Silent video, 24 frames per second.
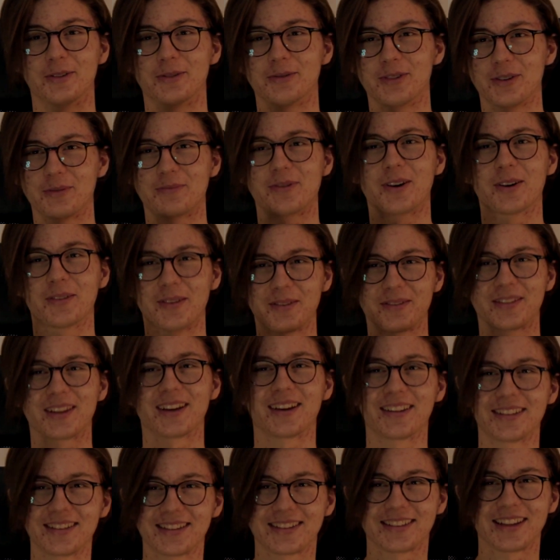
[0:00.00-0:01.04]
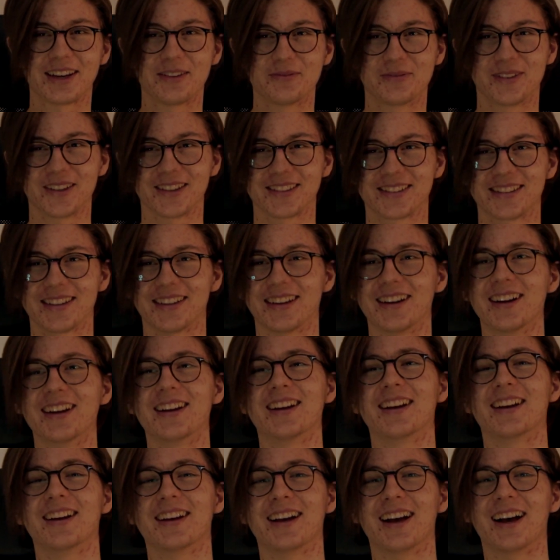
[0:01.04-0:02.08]
We're probably on the same boat there,
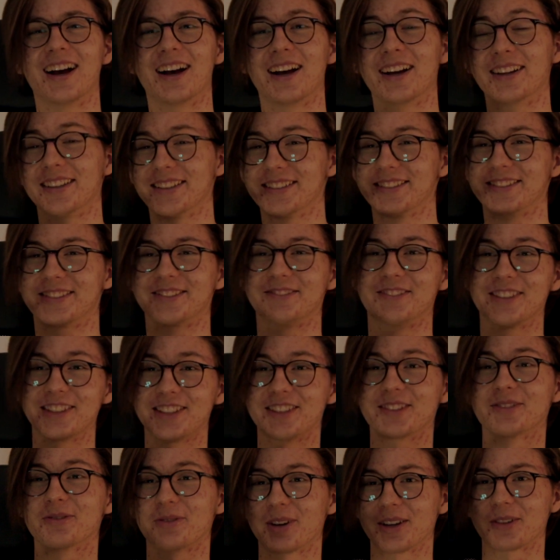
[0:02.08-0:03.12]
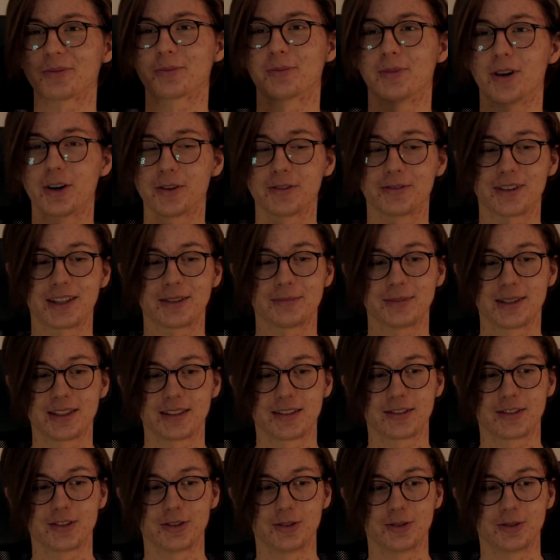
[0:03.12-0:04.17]
which is what motivated me
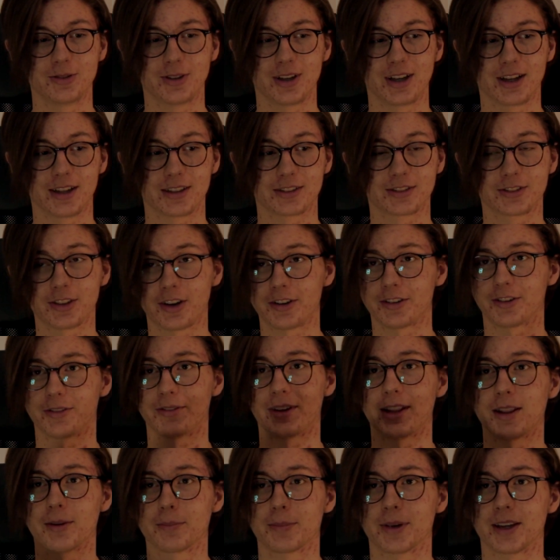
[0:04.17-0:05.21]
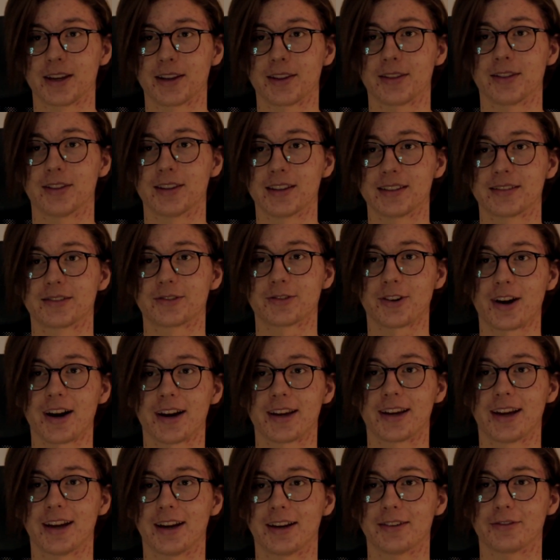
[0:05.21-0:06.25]
to start developing this
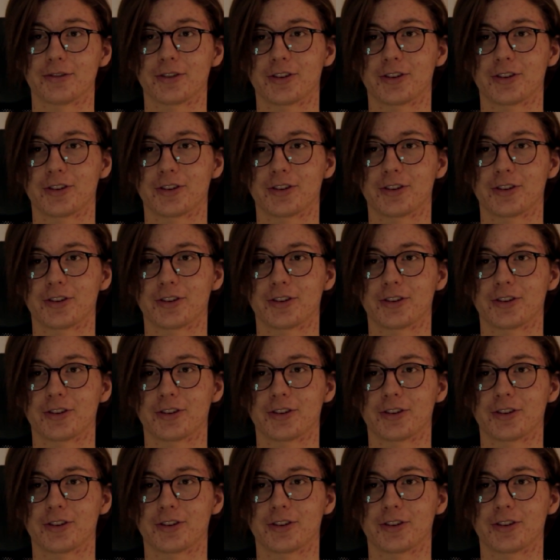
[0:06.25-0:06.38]
tracking